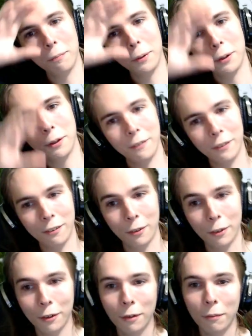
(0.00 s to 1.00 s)
put it over their
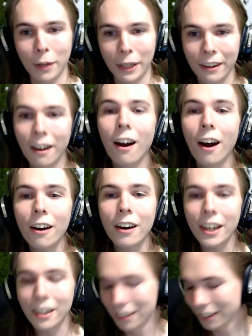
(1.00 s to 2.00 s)
shoulder. I'm like, all
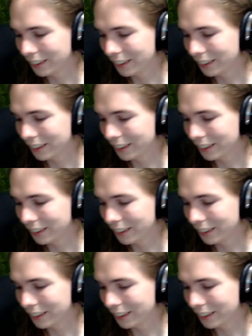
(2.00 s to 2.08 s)
right.